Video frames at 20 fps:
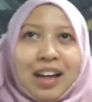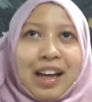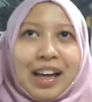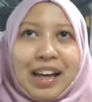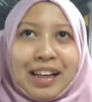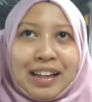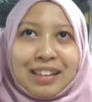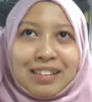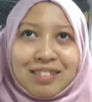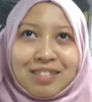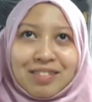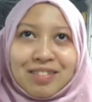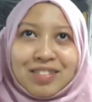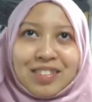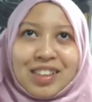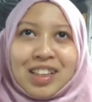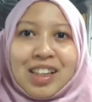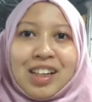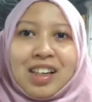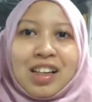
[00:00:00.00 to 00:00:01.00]
And
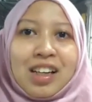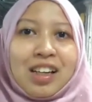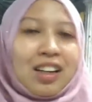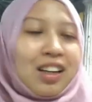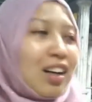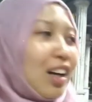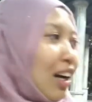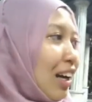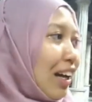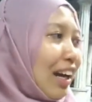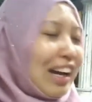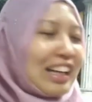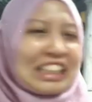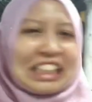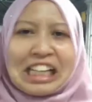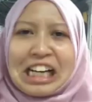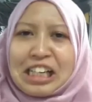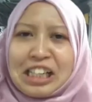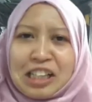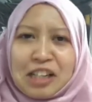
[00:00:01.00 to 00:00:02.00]

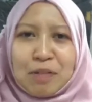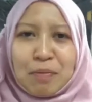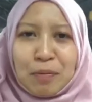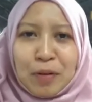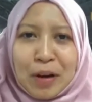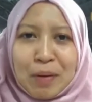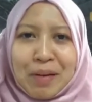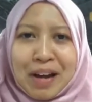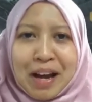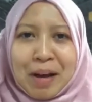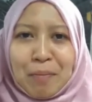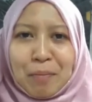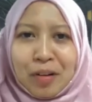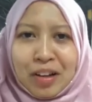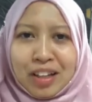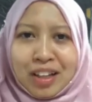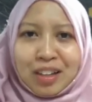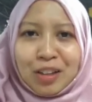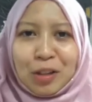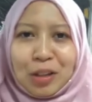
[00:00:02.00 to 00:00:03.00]
actually, I didn't bring my
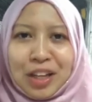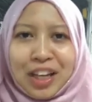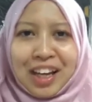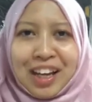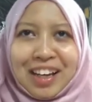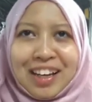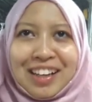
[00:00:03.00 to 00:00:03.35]
umbrella today,